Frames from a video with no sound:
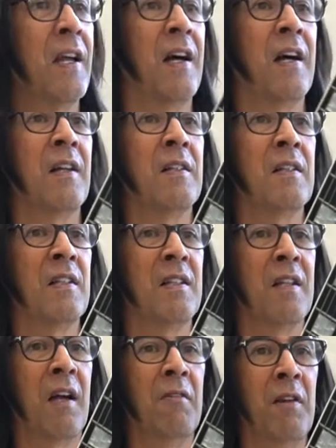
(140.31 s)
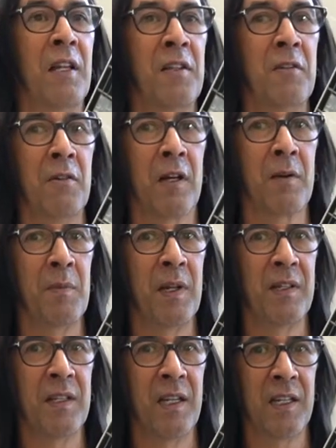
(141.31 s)
I really do
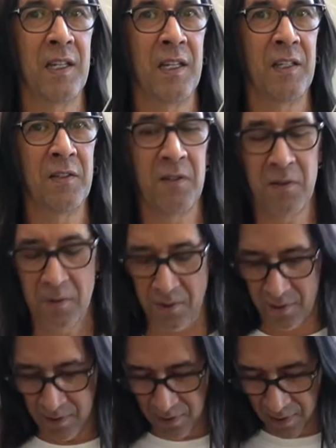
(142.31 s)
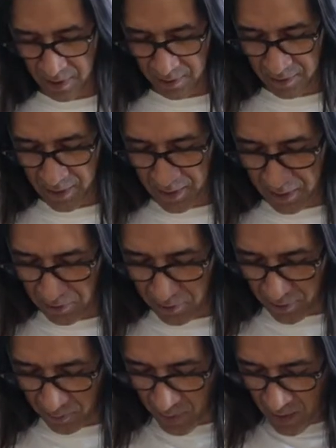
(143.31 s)
recommend taking it to
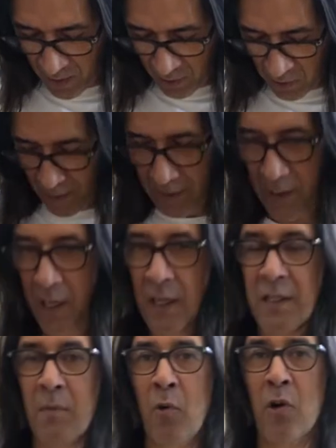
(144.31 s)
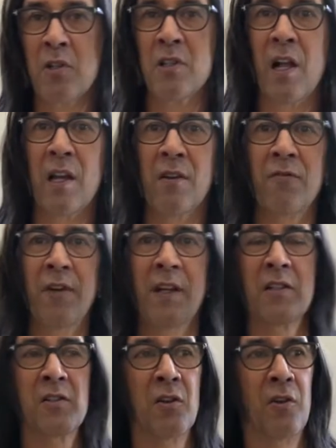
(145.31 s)
them. It's a more solid
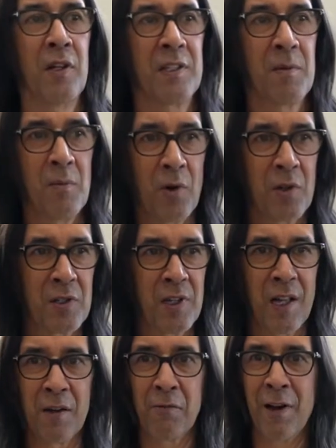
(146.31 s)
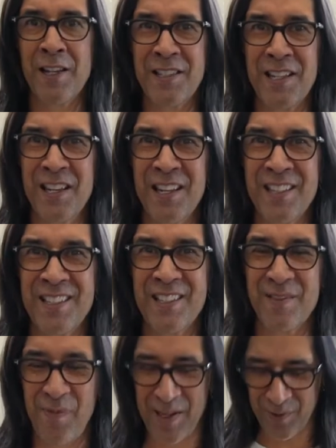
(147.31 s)
fit, so it's a more solid resonance.
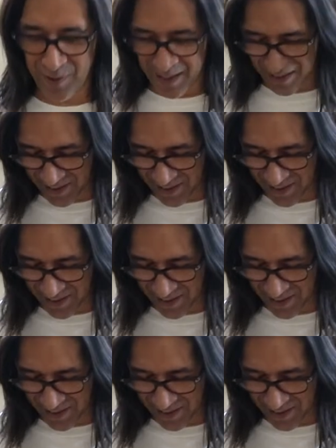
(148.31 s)
It's the best way I